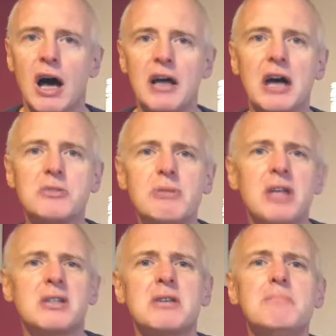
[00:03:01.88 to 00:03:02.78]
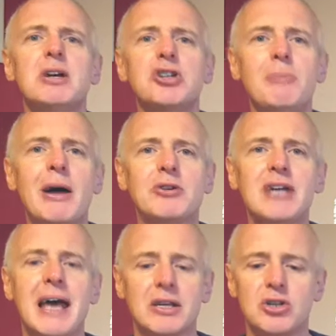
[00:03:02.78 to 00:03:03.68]
uh, as, that's as much about
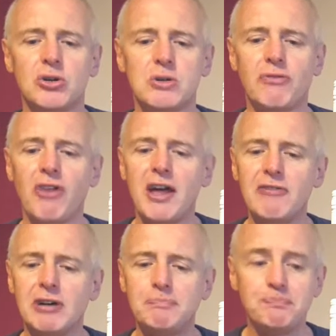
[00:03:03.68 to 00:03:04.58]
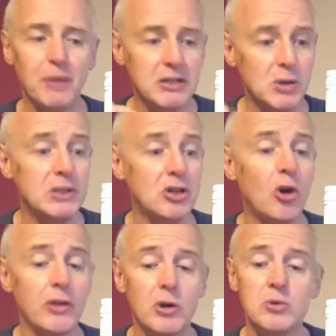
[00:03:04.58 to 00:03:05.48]
texture as flavour. So it's
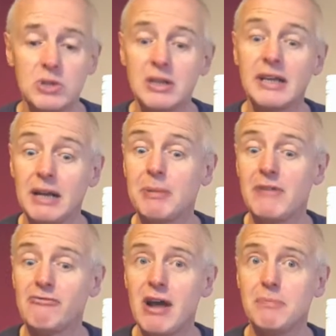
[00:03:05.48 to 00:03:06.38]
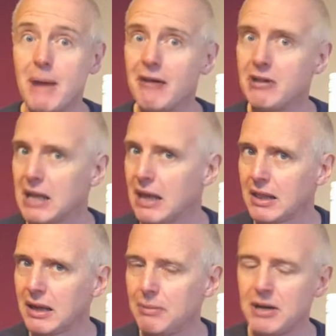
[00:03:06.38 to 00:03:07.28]
got those little bit of red berry, that
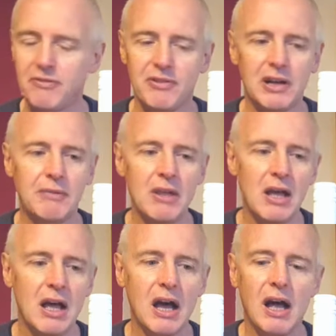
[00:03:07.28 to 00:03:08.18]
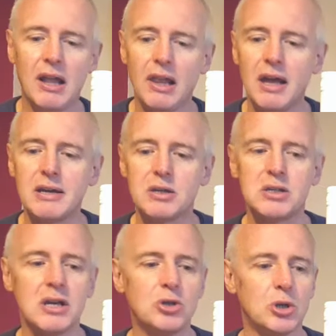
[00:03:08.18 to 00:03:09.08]
little bit of uh, uh, light
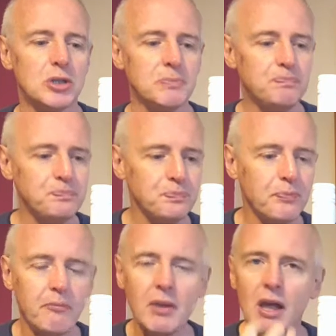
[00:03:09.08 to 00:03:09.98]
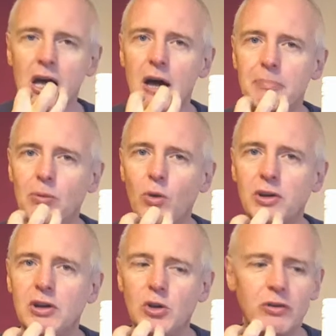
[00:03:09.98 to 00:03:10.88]
citrus. Uh, but
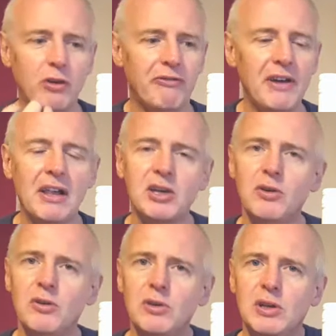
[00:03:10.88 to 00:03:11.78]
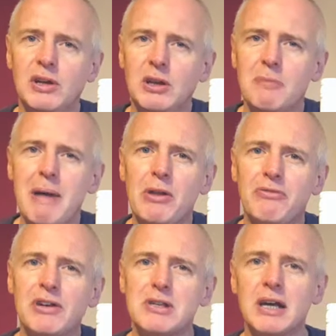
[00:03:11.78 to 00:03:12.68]
what you, you, you feel you, you, your
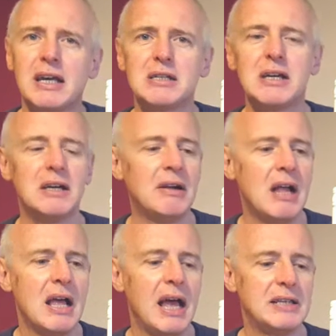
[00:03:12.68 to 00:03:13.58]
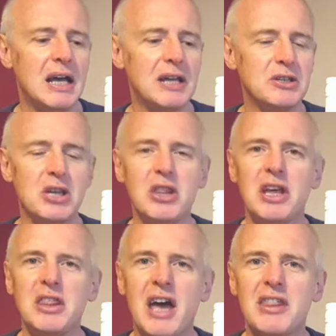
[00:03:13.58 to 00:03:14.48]
mouth feels like it's a uh, it's had
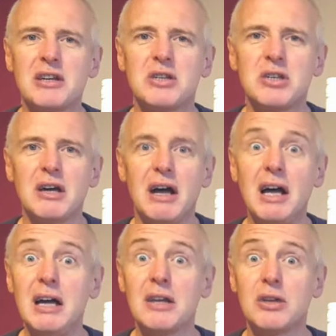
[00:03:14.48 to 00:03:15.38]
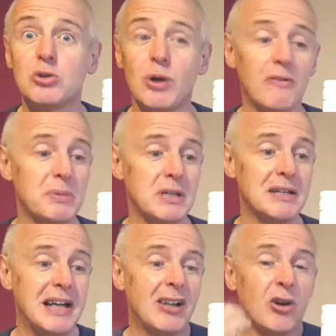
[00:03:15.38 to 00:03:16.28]
something in there that's higher than twelve
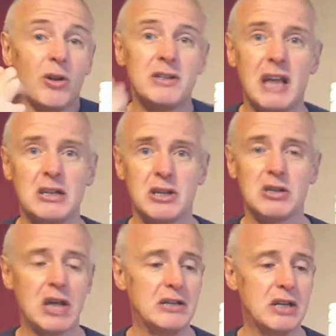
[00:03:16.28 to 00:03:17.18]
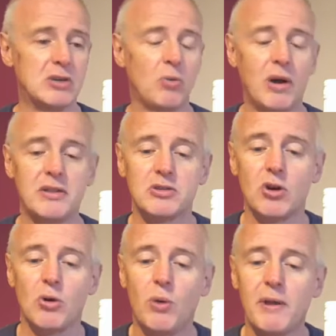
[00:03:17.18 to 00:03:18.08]
percent alcohol. It's, it's it's, it's a wine that's
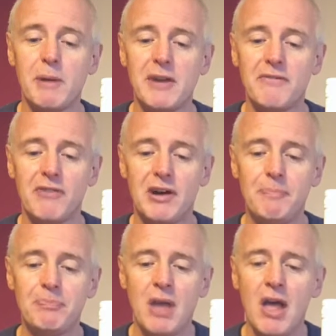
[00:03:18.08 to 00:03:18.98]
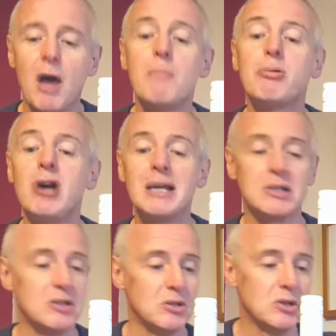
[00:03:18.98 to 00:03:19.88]
got quite a bit of um,
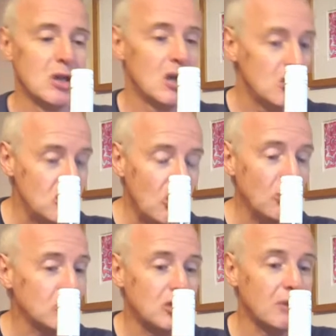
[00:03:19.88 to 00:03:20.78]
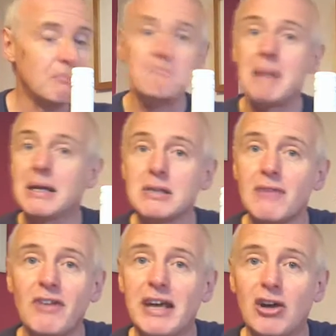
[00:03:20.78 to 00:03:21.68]
presence, not
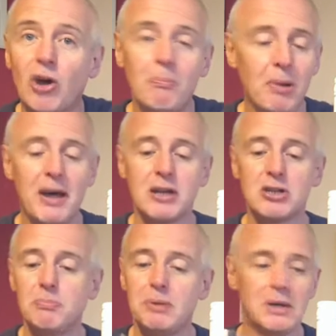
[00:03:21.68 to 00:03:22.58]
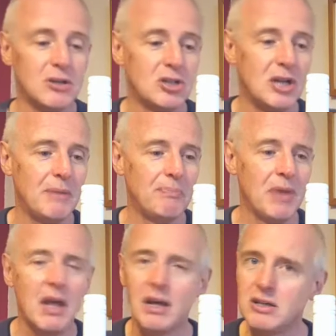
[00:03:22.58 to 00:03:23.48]
massively complex, but um,
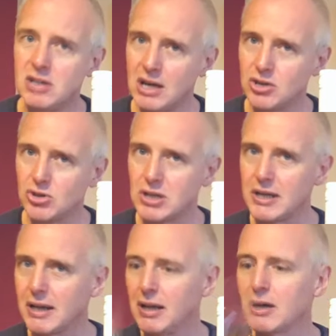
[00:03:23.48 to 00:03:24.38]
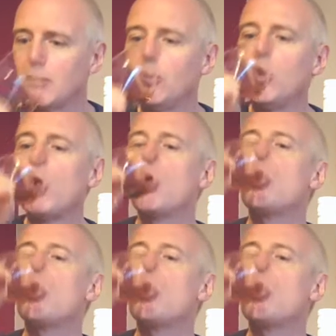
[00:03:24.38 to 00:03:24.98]
dangerously gluggable.